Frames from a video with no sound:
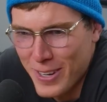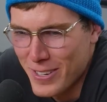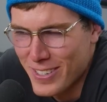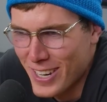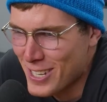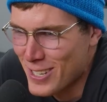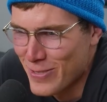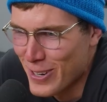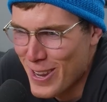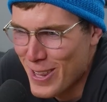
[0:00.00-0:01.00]
didn't text
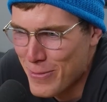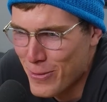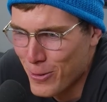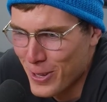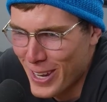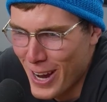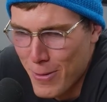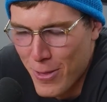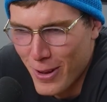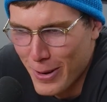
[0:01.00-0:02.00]
him or anything before the
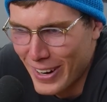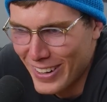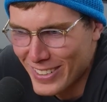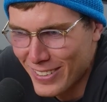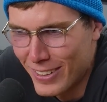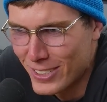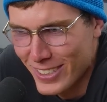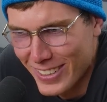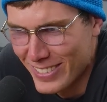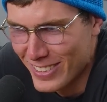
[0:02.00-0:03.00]
game. I thought about it. I was like, oh,
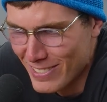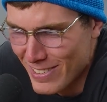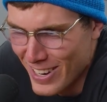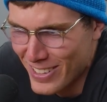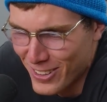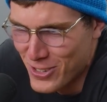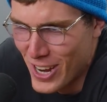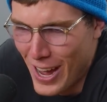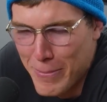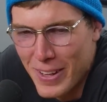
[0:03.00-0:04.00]
should I get a little
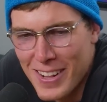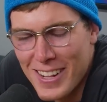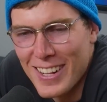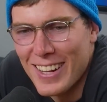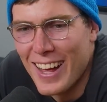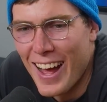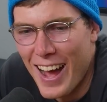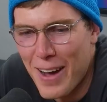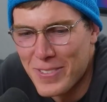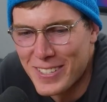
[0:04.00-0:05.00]
jab?
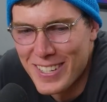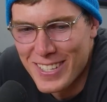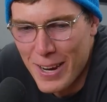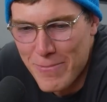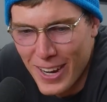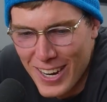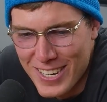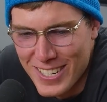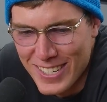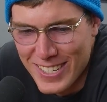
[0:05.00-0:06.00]
Didn't say
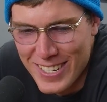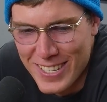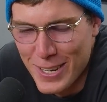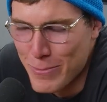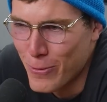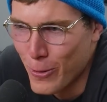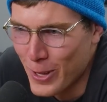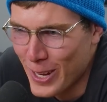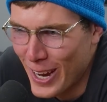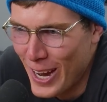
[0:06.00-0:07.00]
much. Didn't see him before
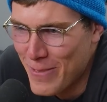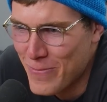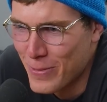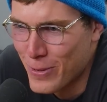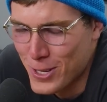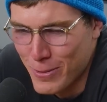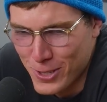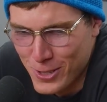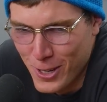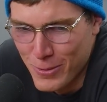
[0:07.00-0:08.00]
the game. First time
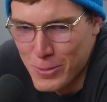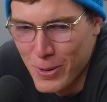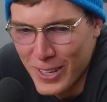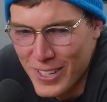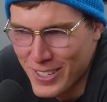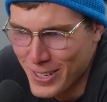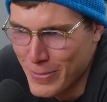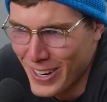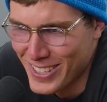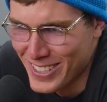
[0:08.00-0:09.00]
I saw him was probably in the center
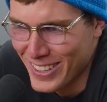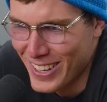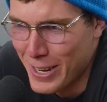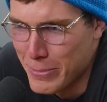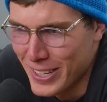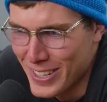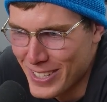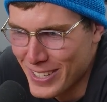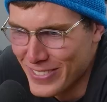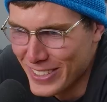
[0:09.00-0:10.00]
bounce, and I lined up
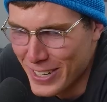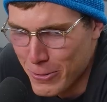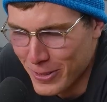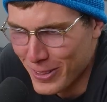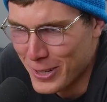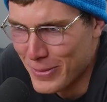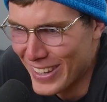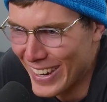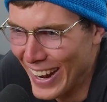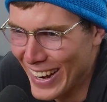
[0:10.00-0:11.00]
against him, and he wouldn't look me
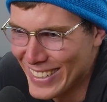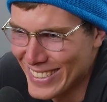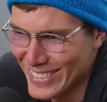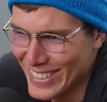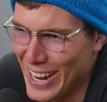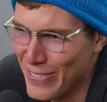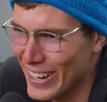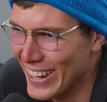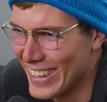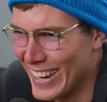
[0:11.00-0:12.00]
in the eye because I was
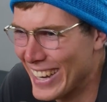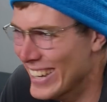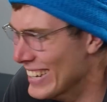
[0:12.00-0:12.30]
laughing, I think.